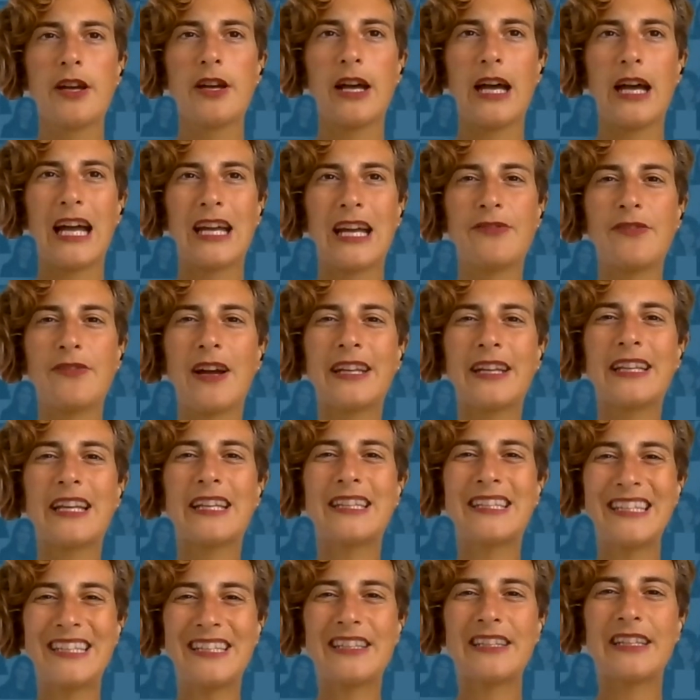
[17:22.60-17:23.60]
I find
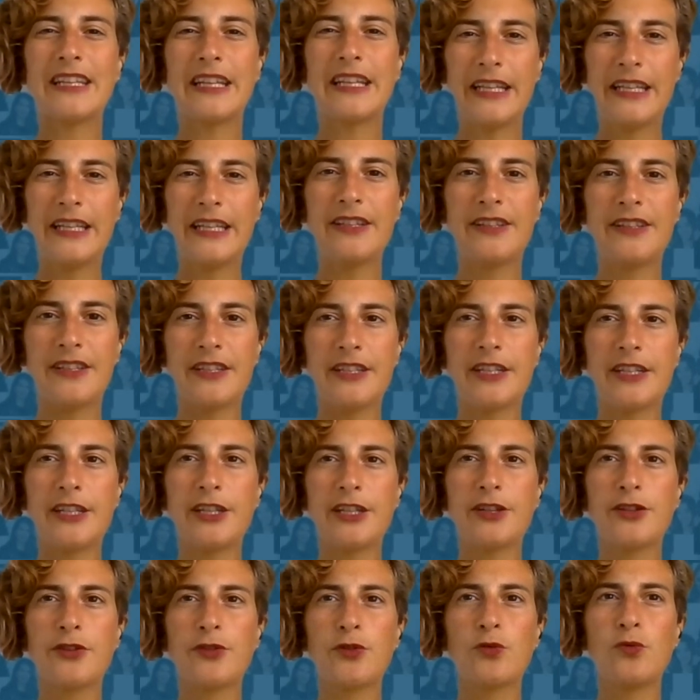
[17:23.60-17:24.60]
that it's
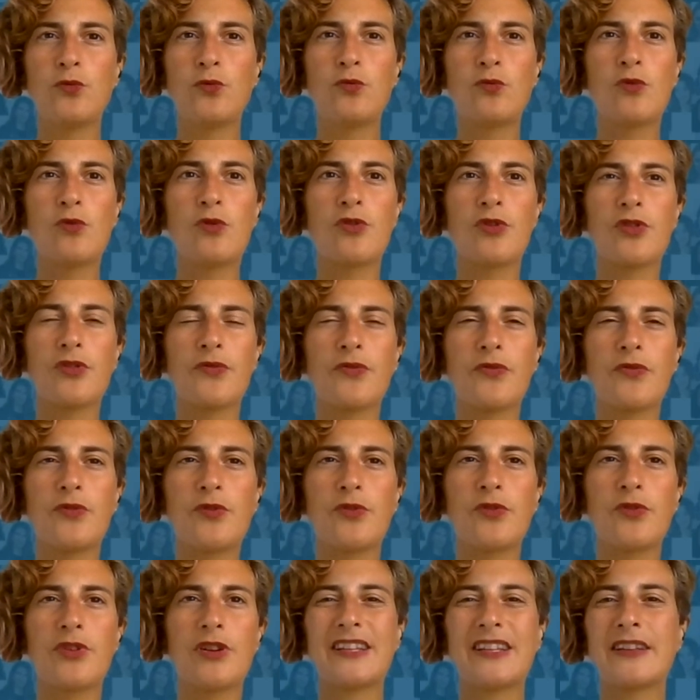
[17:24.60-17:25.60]
easier to work
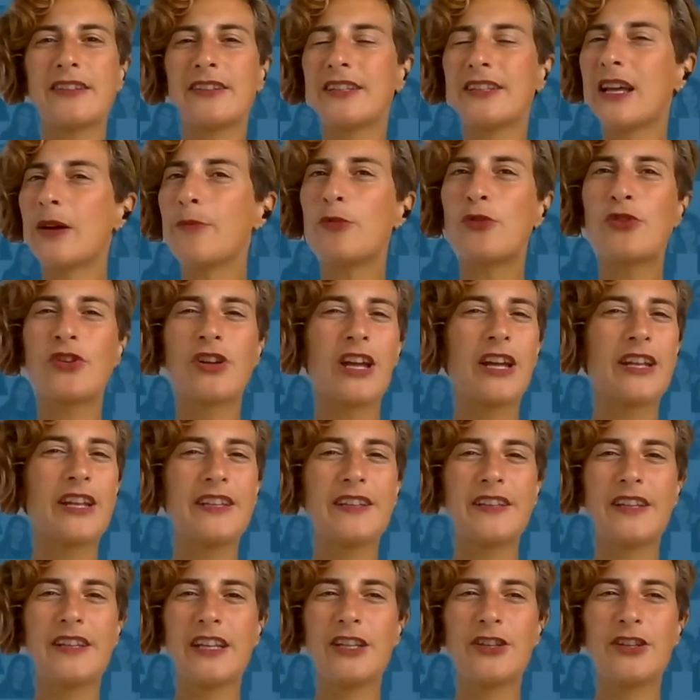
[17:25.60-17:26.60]
for some
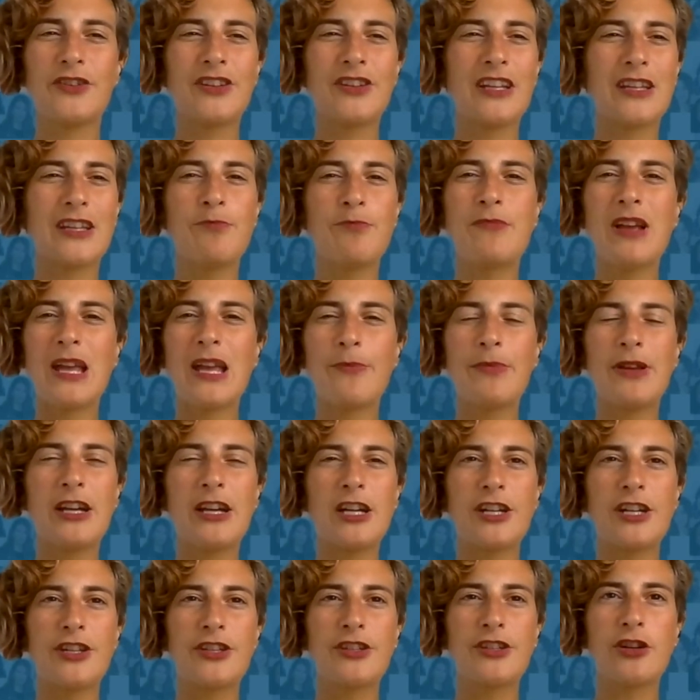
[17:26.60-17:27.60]
organization that maybe
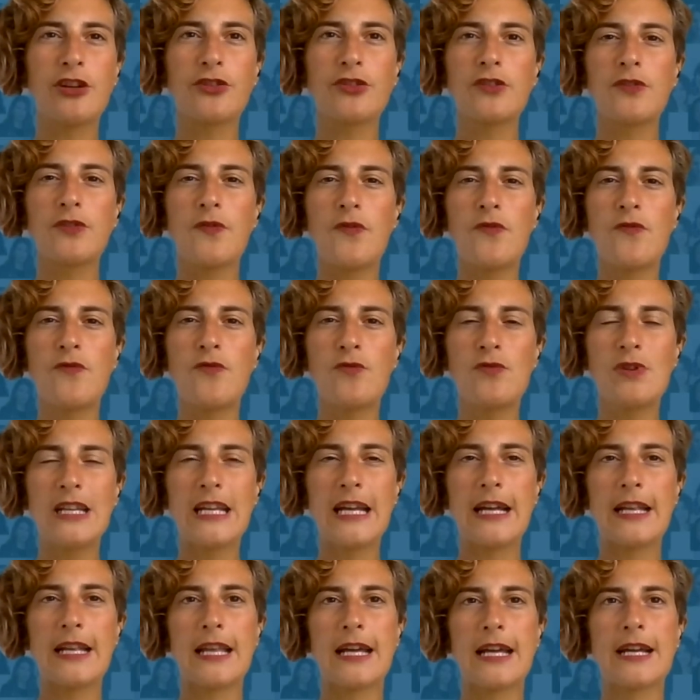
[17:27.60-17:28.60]
are not fully
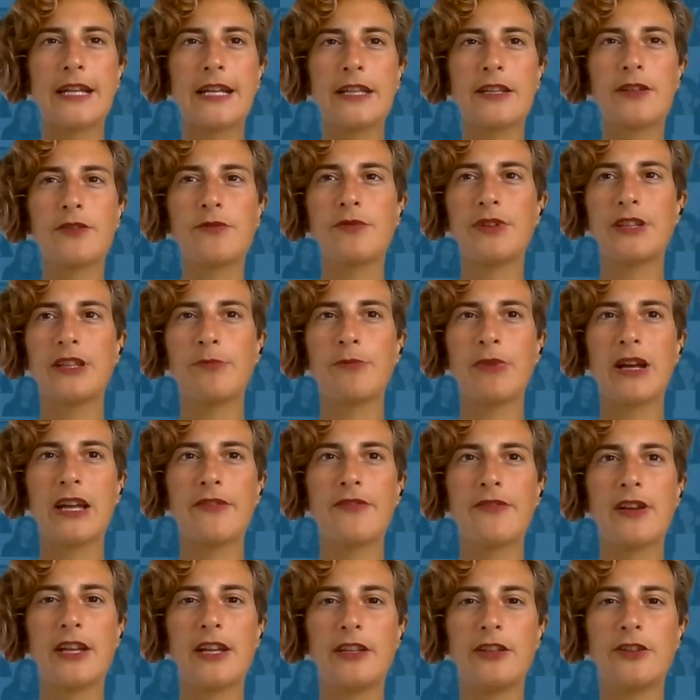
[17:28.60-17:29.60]
aligned with my
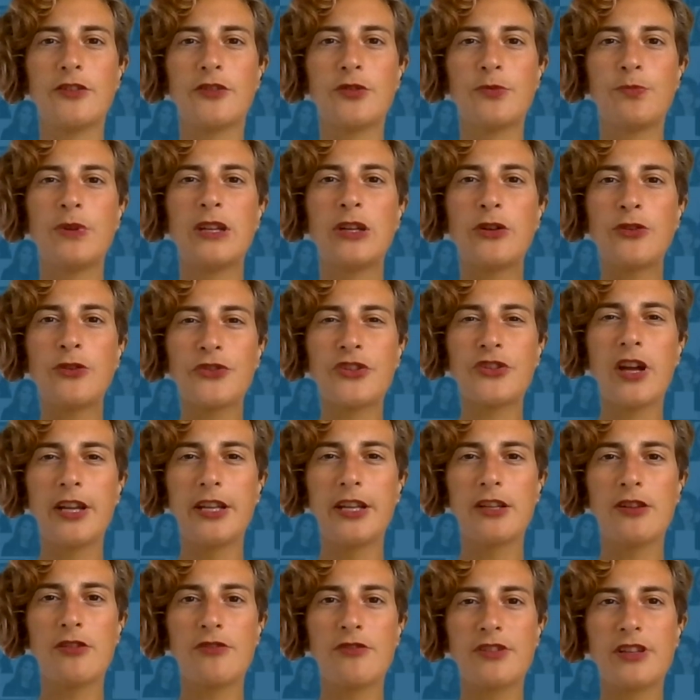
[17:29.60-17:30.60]
values, because I
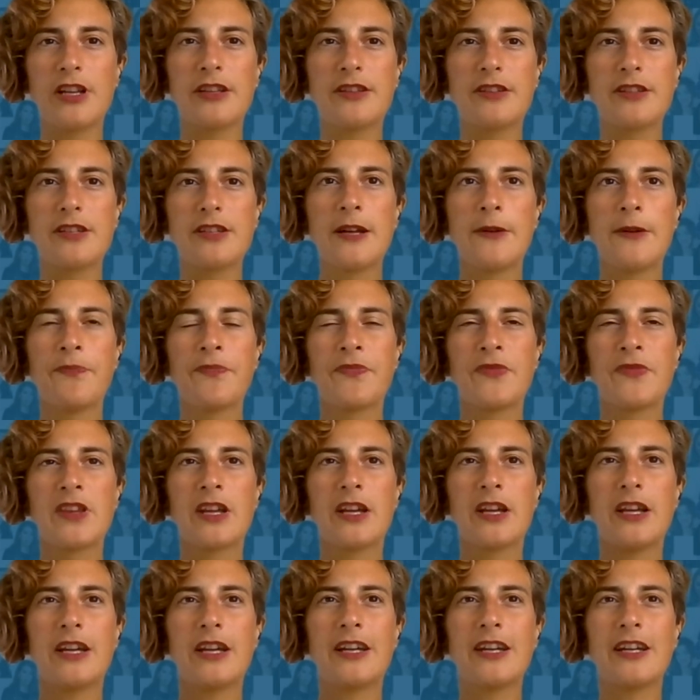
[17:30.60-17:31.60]
know that
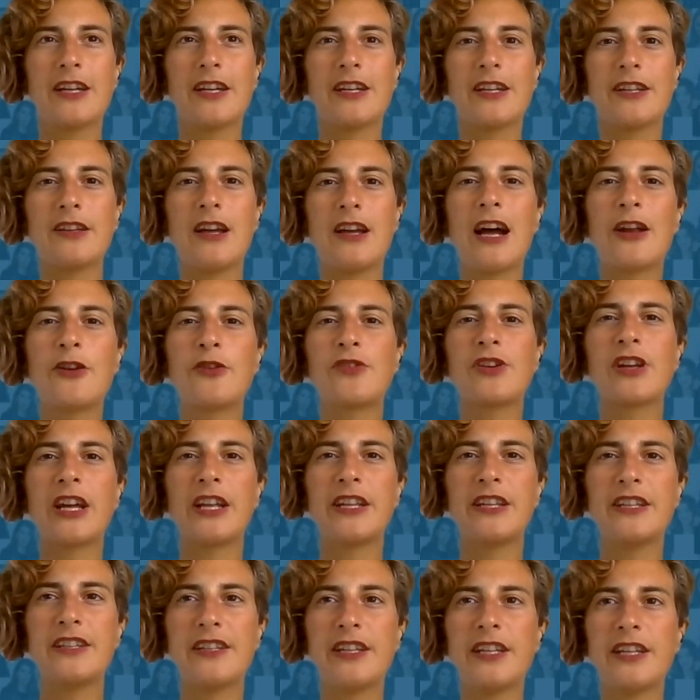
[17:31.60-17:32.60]
an
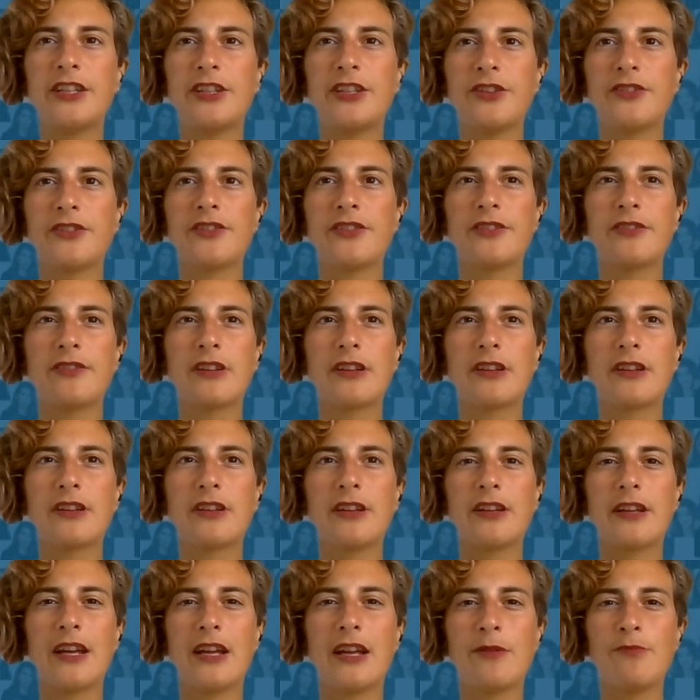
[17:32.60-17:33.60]
organization
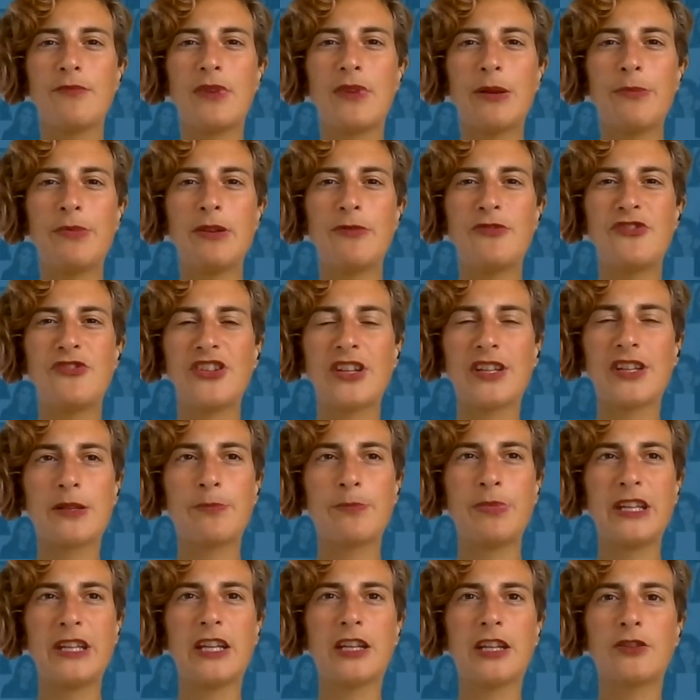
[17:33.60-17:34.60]
can maybe just
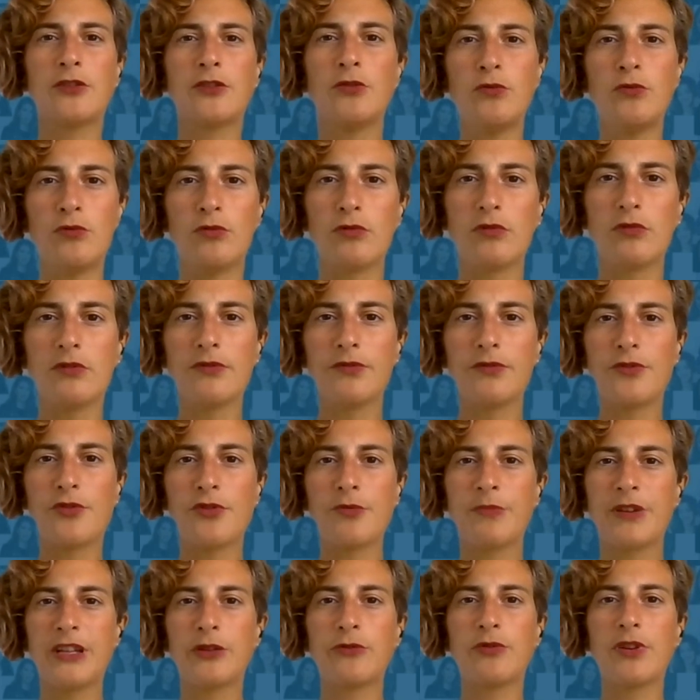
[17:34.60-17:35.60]
be a tool for
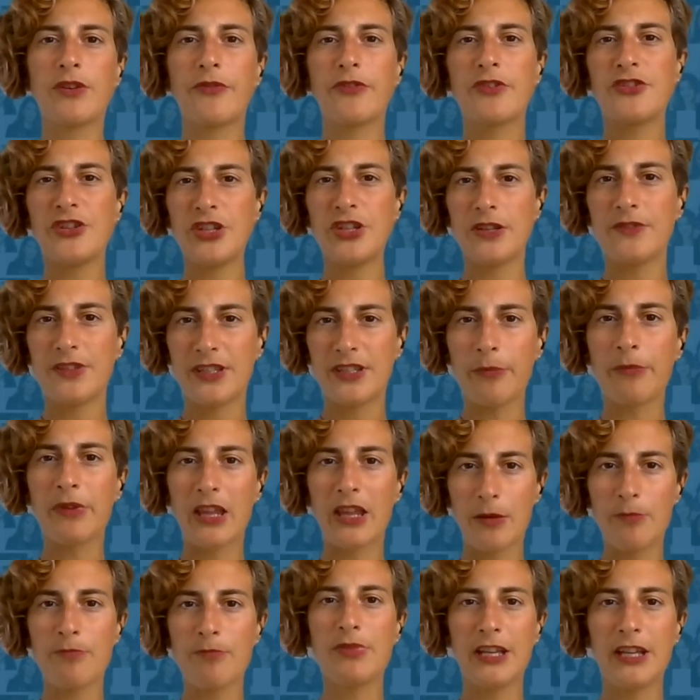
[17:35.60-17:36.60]
me to achieve
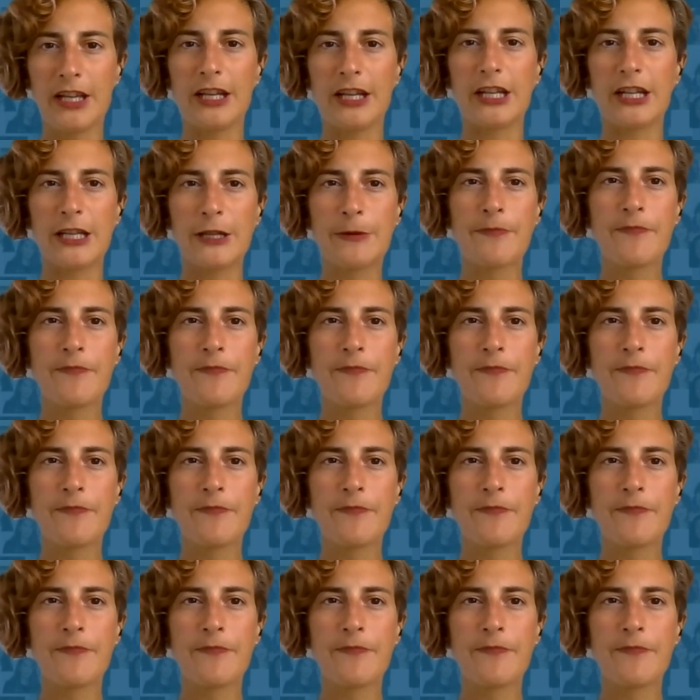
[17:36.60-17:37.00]
something bigger.